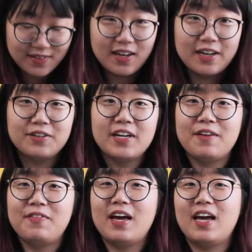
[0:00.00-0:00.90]
I don't
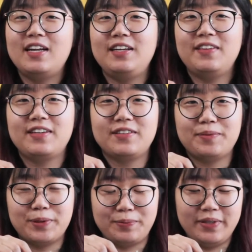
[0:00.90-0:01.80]
have anything on the
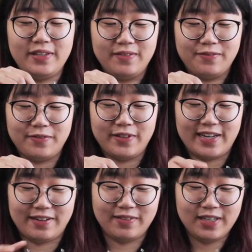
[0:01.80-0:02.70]
bobbin for
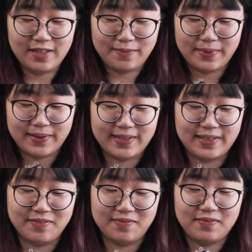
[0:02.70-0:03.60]
now, but
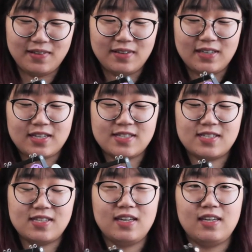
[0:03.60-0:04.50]

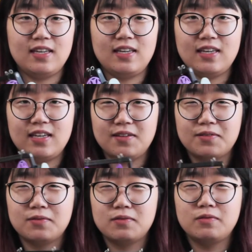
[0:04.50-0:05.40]
it's
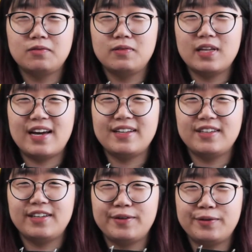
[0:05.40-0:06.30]
Eel
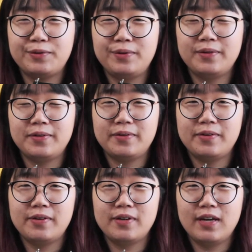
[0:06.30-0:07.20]
Nano
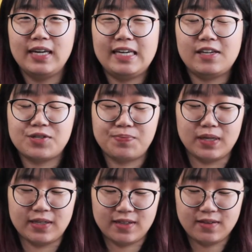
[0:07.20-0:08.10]

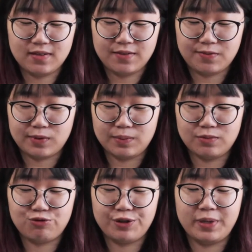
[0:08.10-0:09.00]
E-spinner from
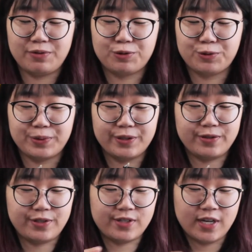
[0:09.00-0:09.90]
Dreaming
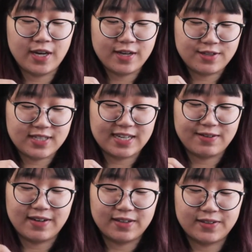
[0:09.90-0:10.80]
Robots. So
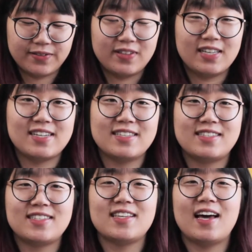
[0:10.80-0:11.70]
I got
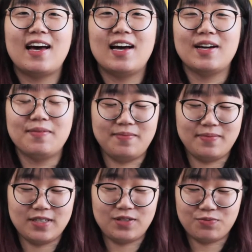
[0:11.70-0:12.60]
this.
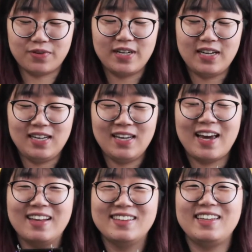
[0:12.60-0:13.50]
It's really
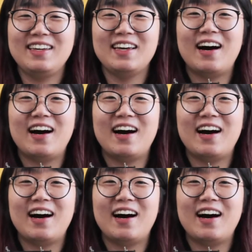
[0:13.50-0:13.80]
handy.